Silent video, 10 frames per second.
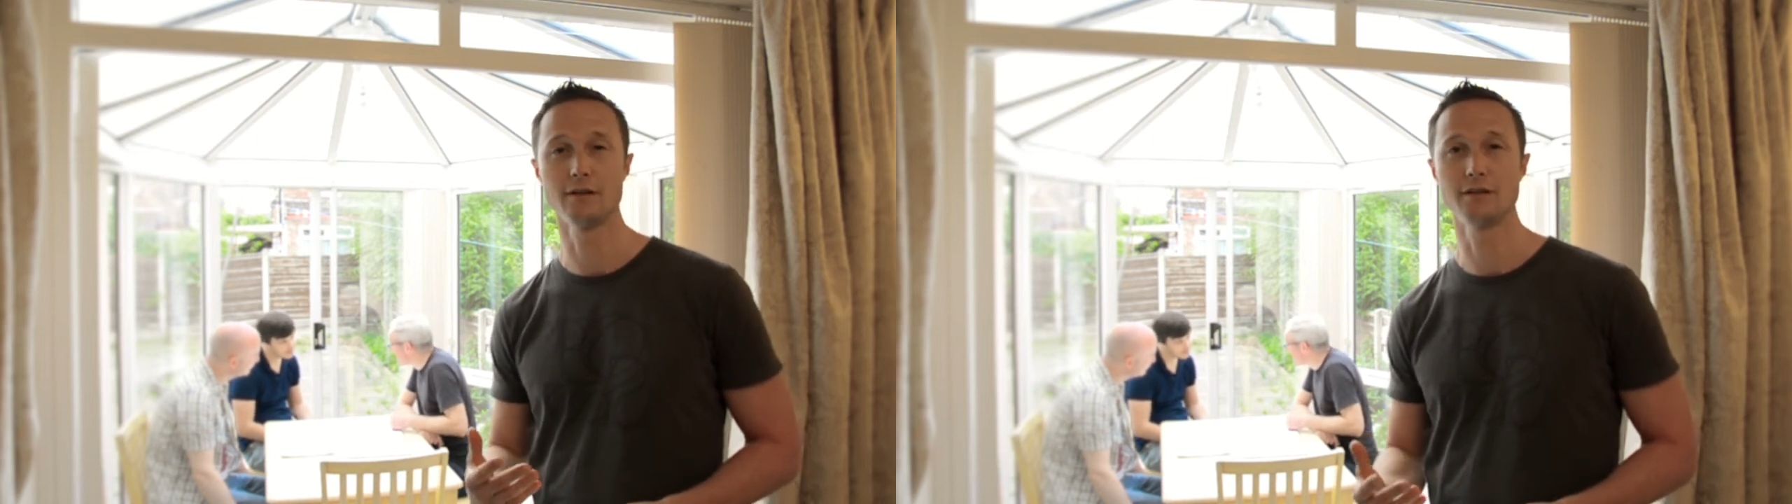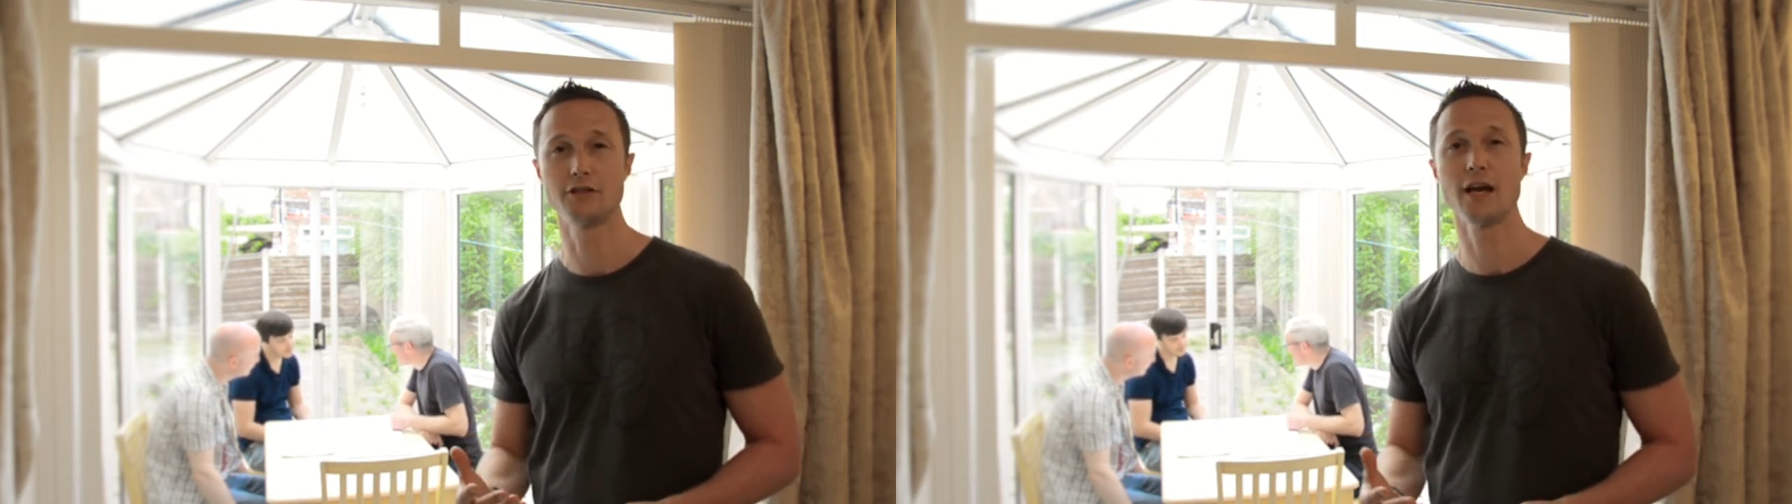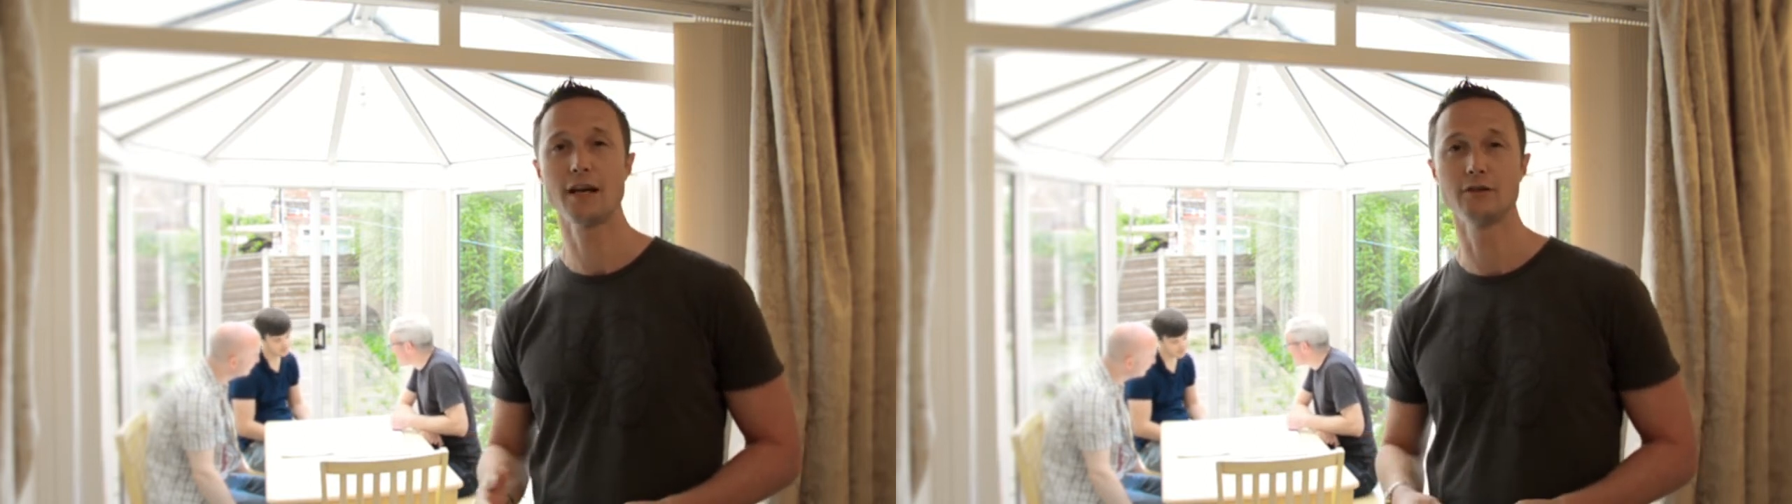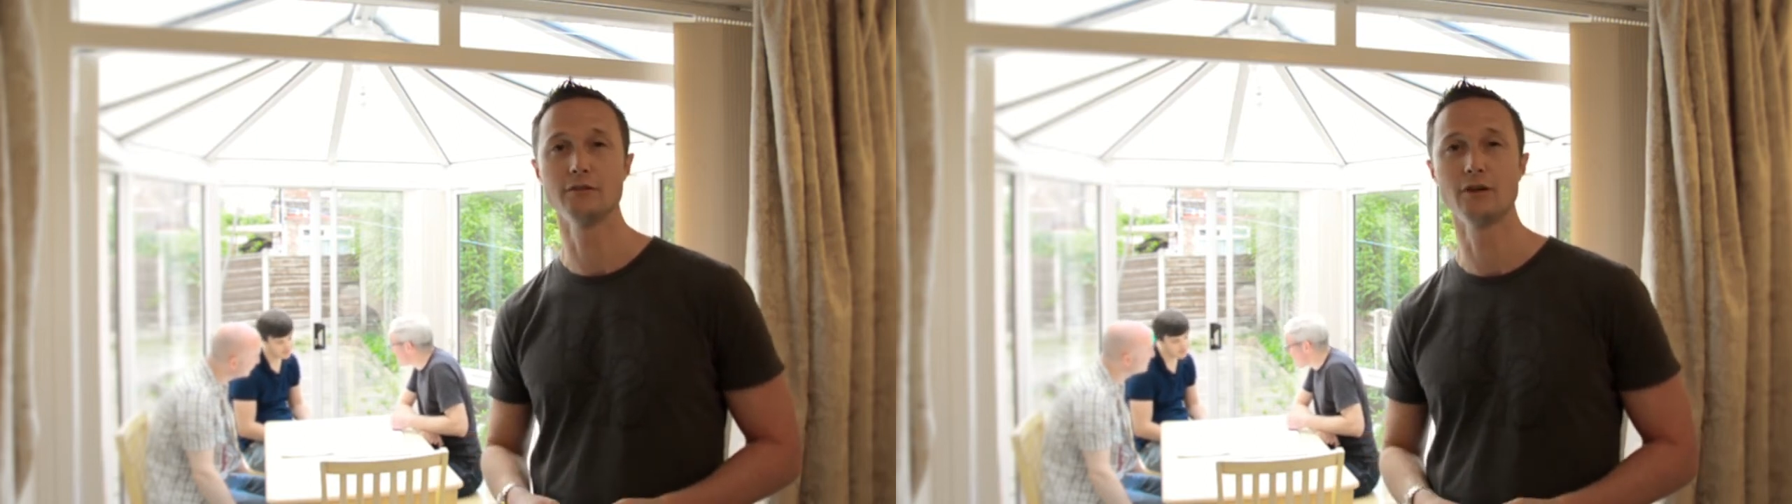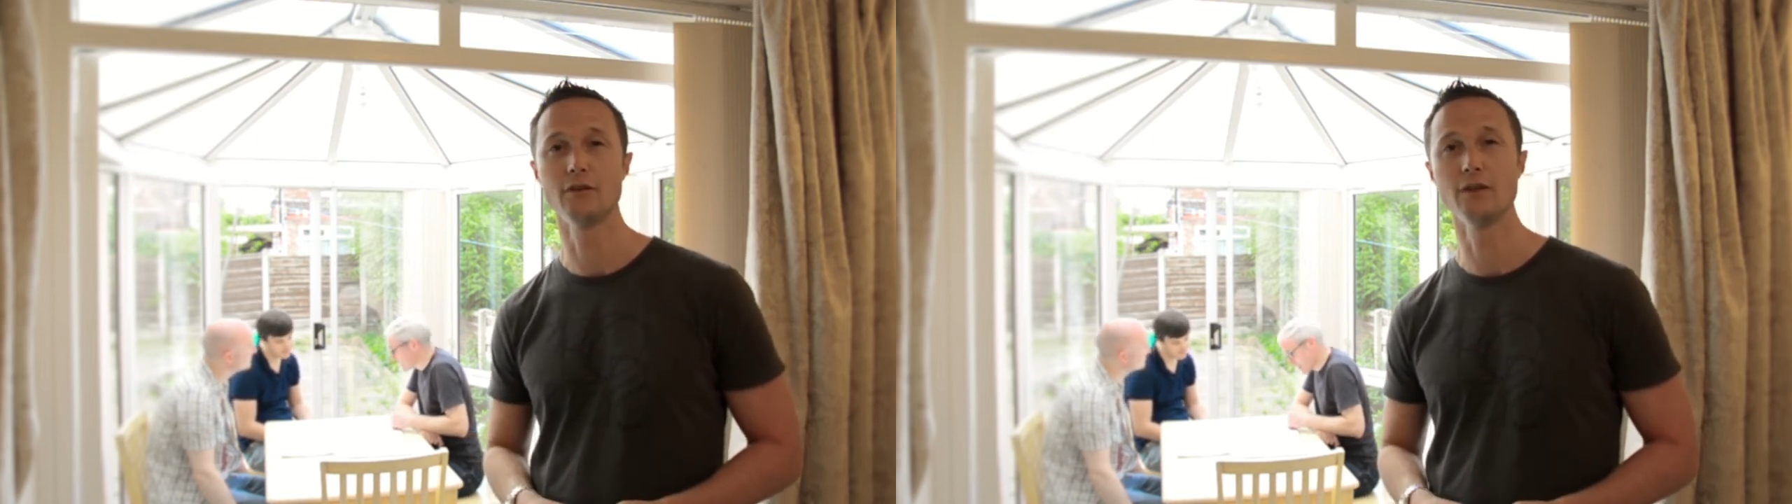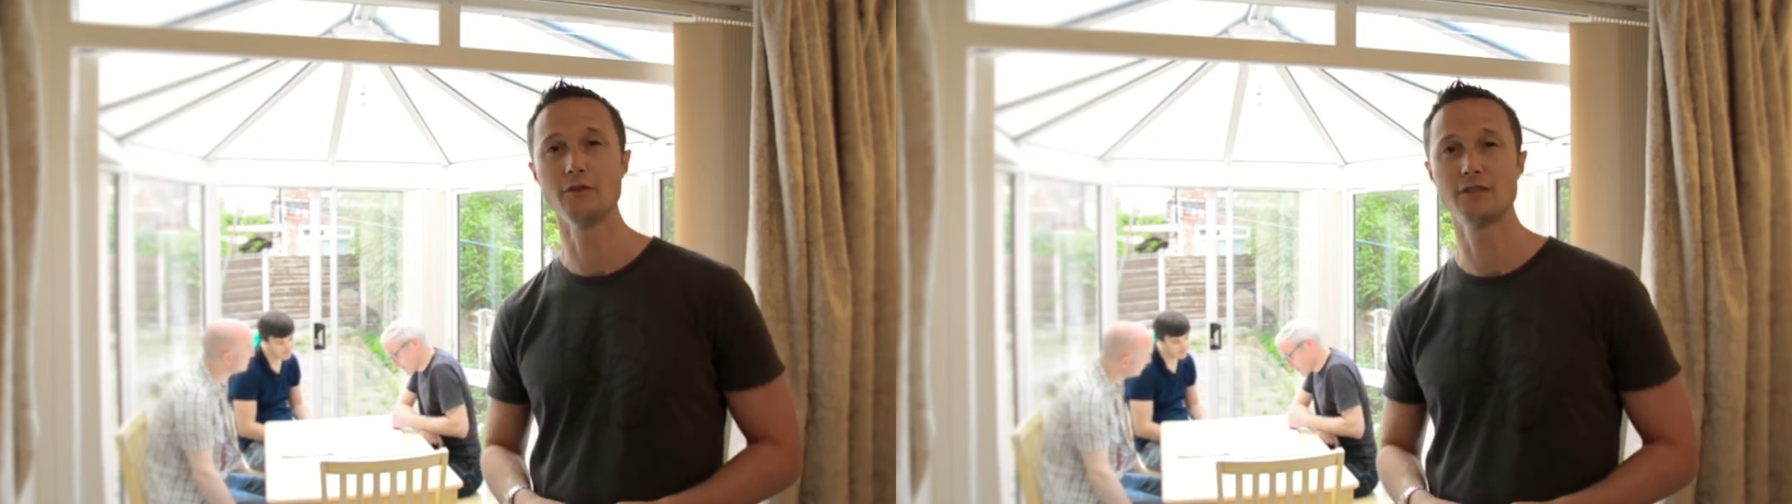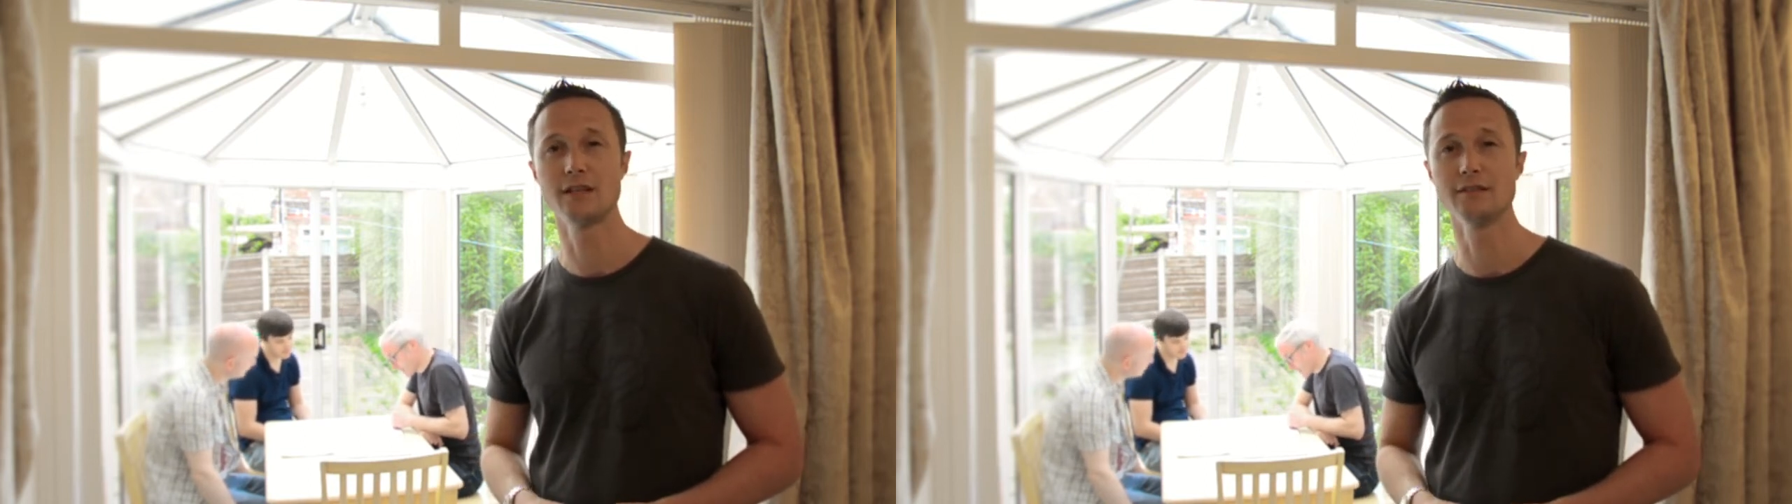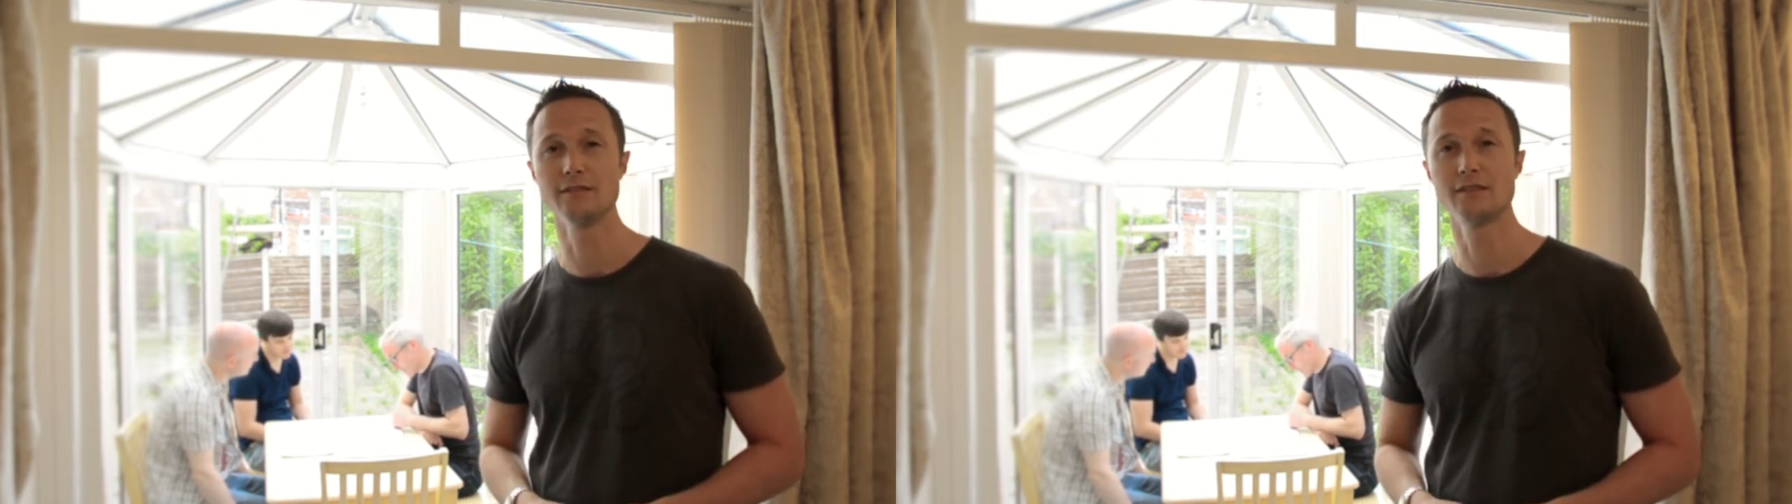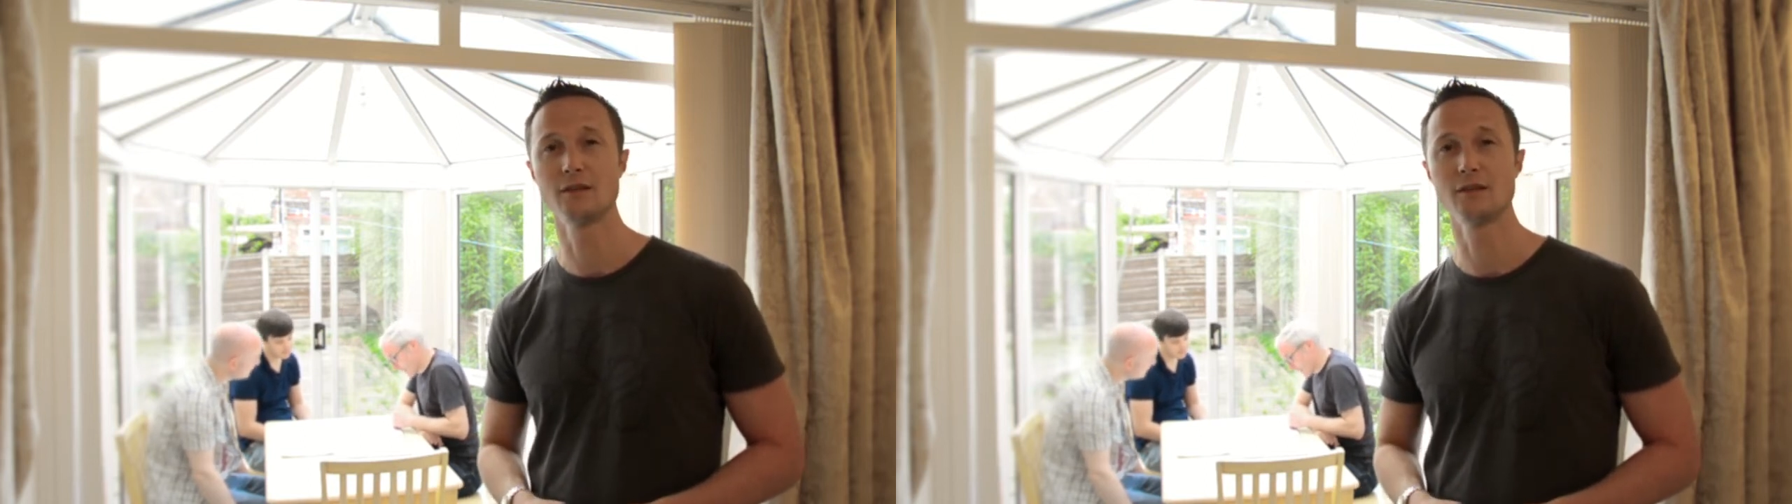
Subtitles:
a check on those tenants.